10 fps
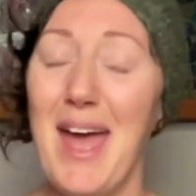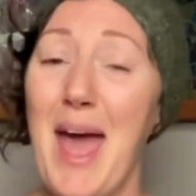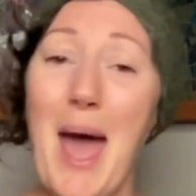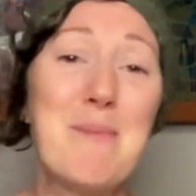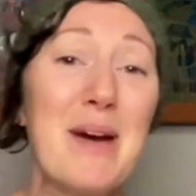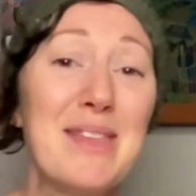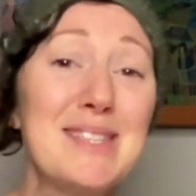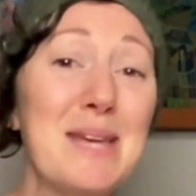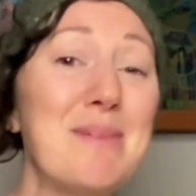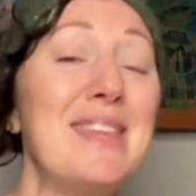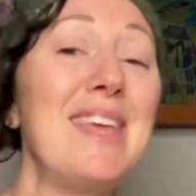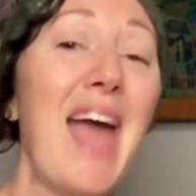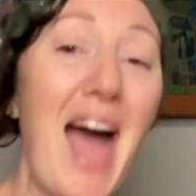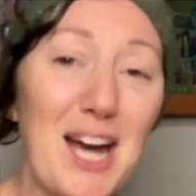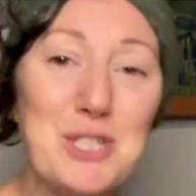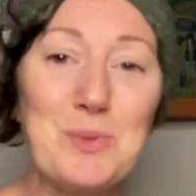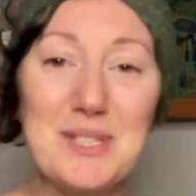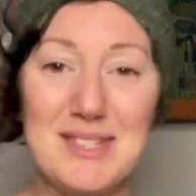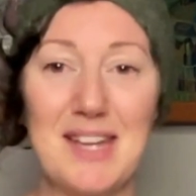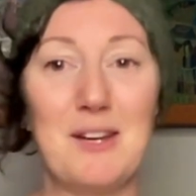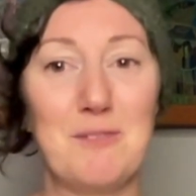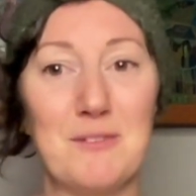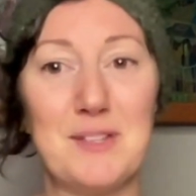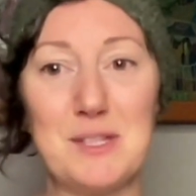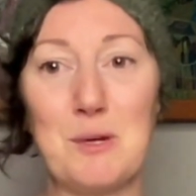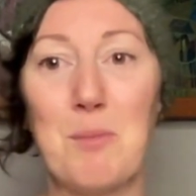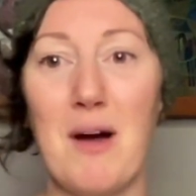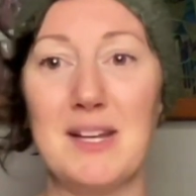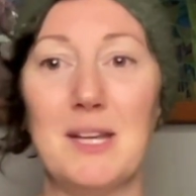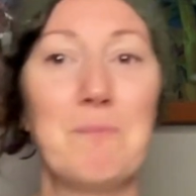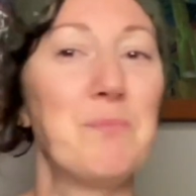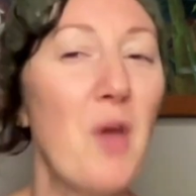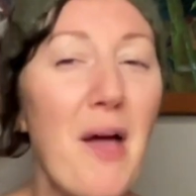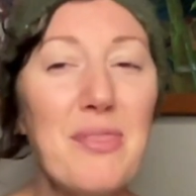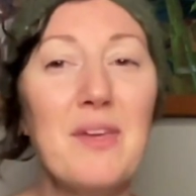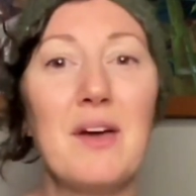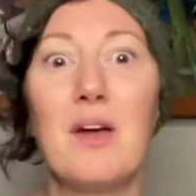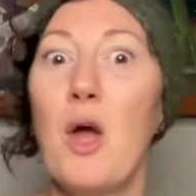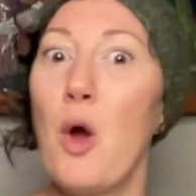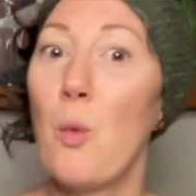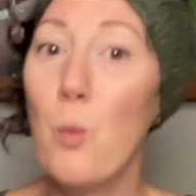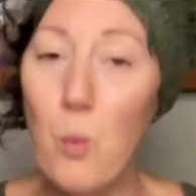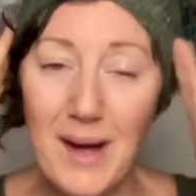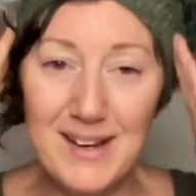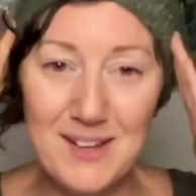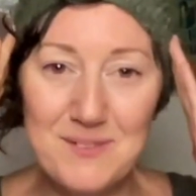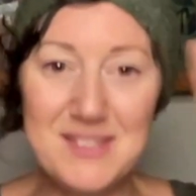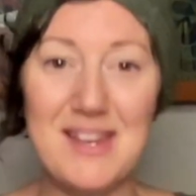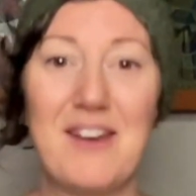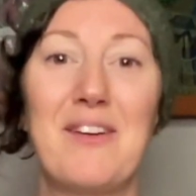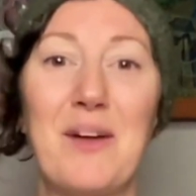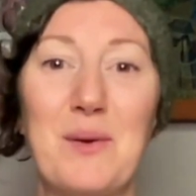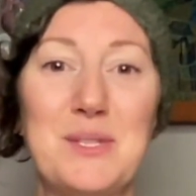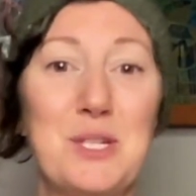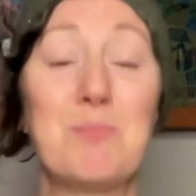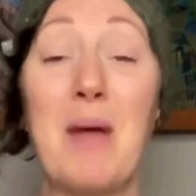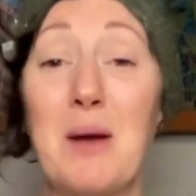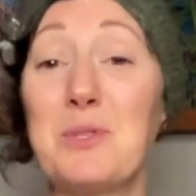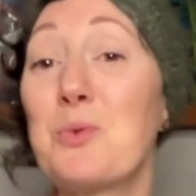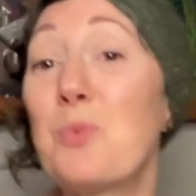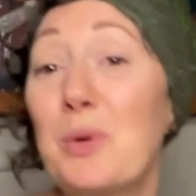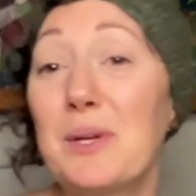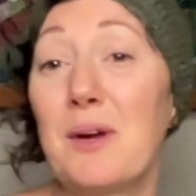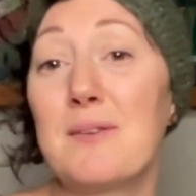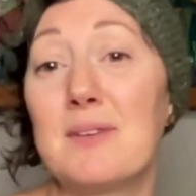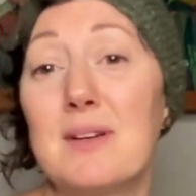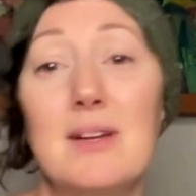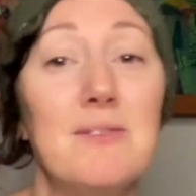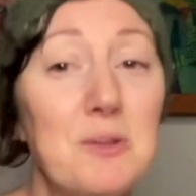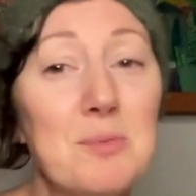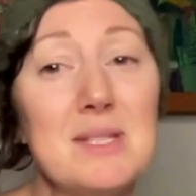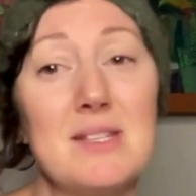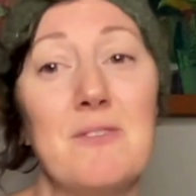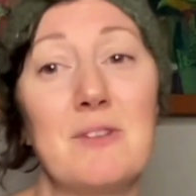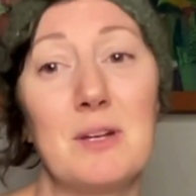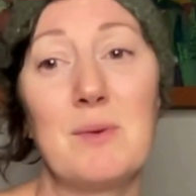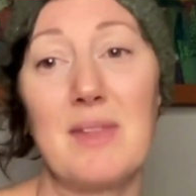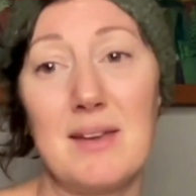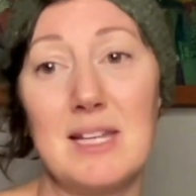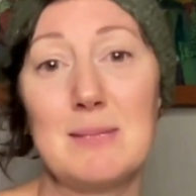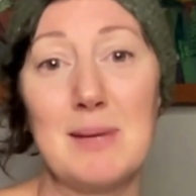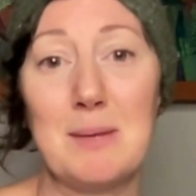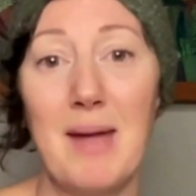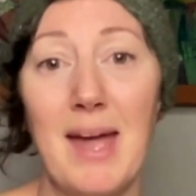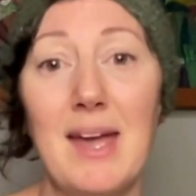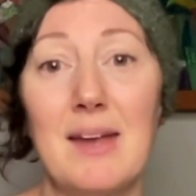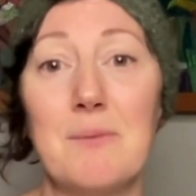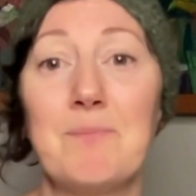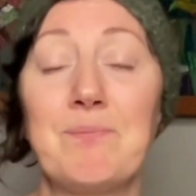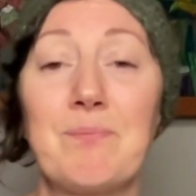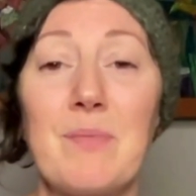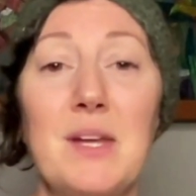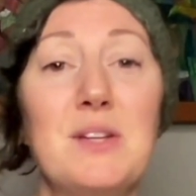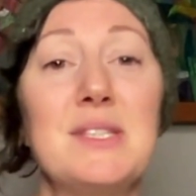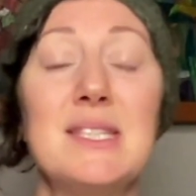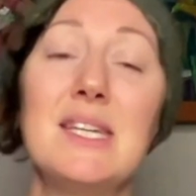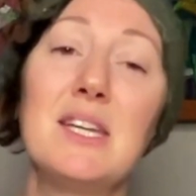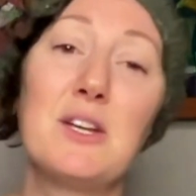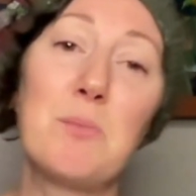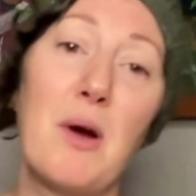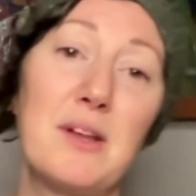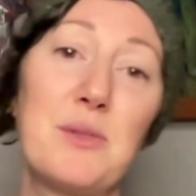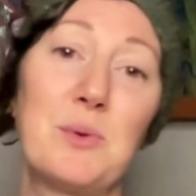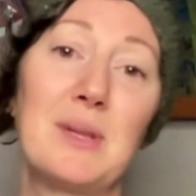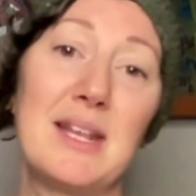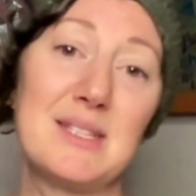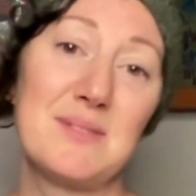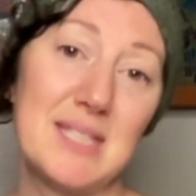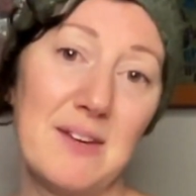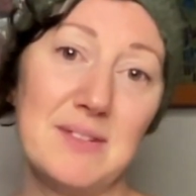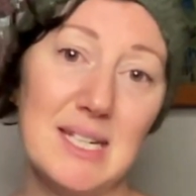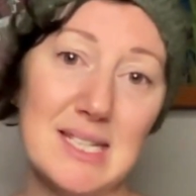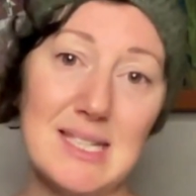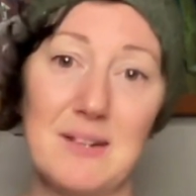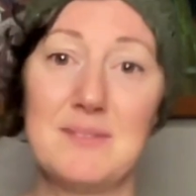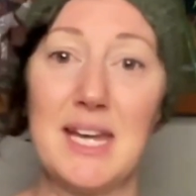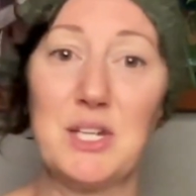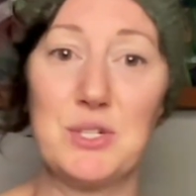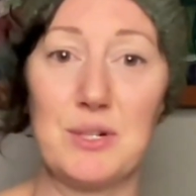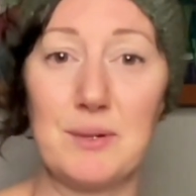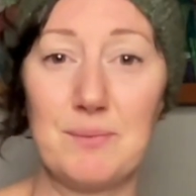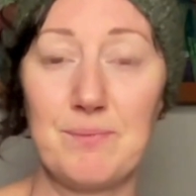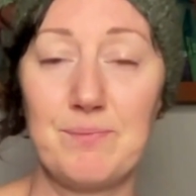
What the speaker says: And by this, I mean the actual state of your physical body, not the what-if scenarios you're bound to worry over if you've been suffering with unexplained pain. You're seeing your body through a lens of safety instead of danger.